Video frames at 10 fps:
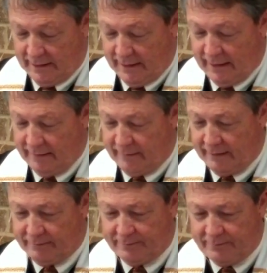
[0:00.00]

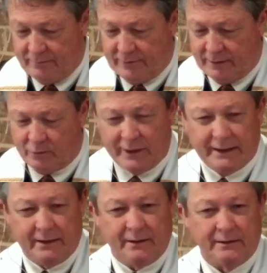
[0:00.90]
In
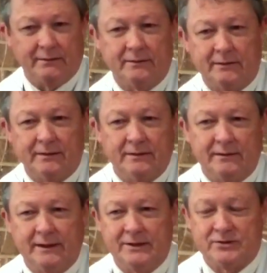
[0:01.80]
reading
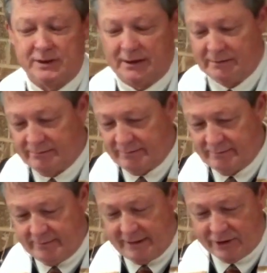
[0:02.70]
these
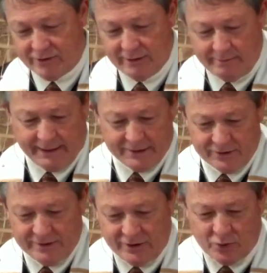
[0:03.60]
lectionary
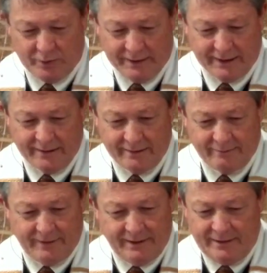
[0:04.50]
passages this week,
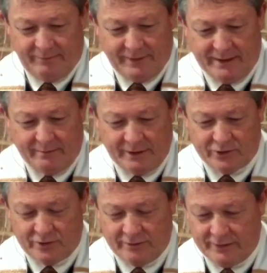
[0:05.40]
I'm not
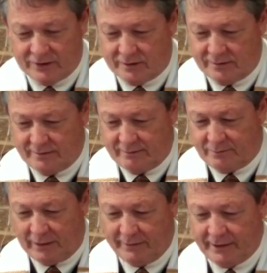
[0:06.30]
sure if it's
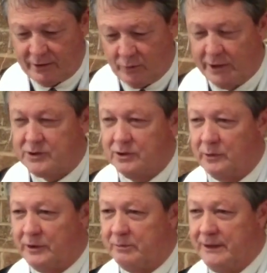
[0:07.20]
probably not original
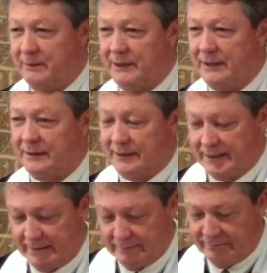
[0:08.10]
with me, but
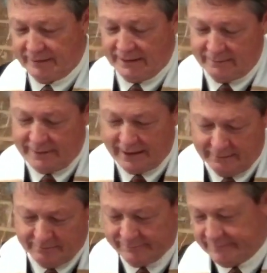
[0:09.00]
I
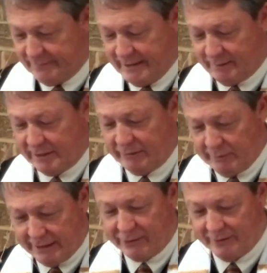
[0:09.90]
kept coming
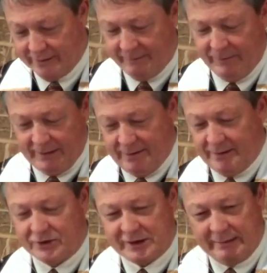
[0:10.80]
back to
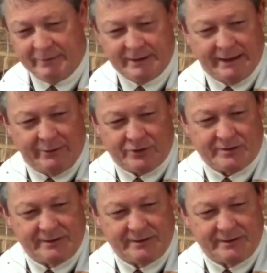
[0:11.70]
a statement that I was,